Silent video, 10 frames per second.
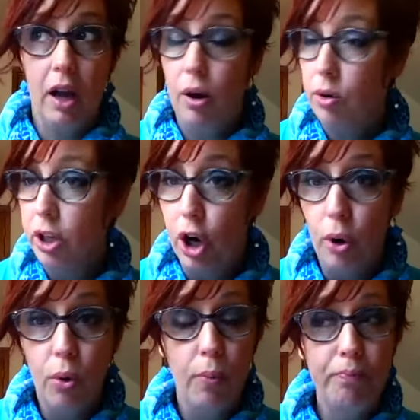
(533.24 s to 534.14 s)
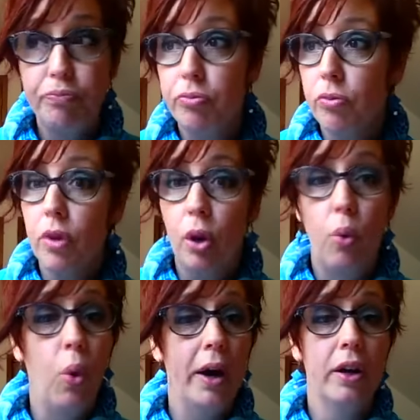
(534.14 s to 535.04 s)
You know,
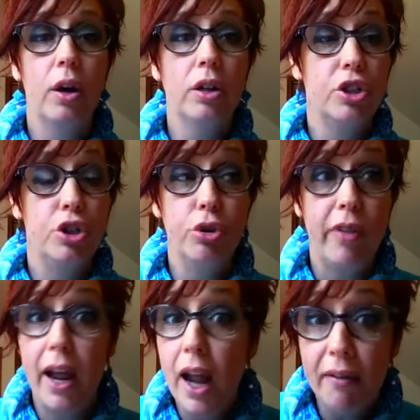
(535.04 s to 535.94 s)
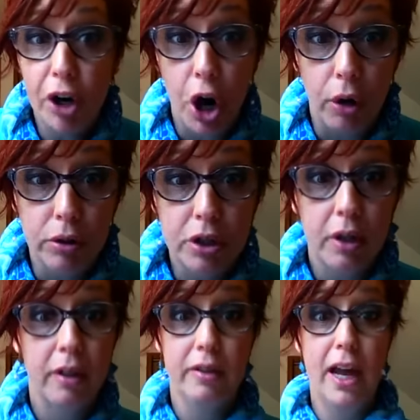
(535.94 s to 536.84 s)
what do they have a coach?
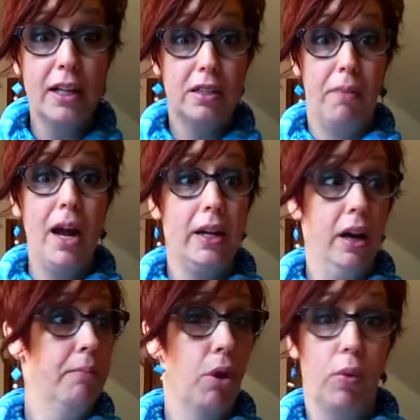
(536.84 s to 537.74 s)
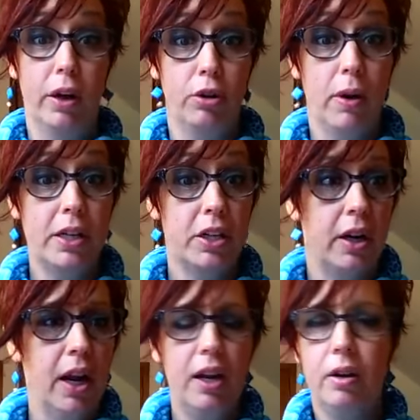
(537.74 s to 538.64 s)
That's my number one question.
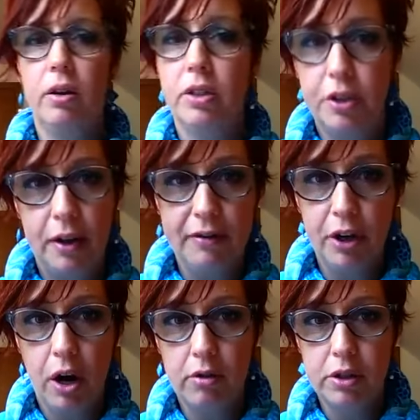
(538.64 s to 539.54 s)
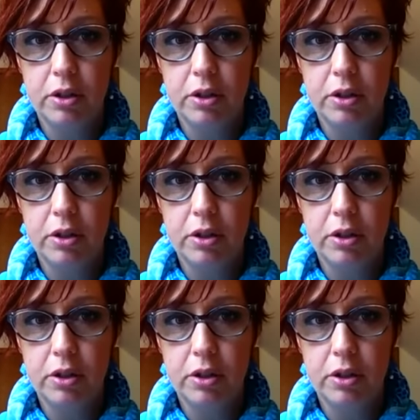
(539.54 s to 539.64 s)
Hey, do you have a coach?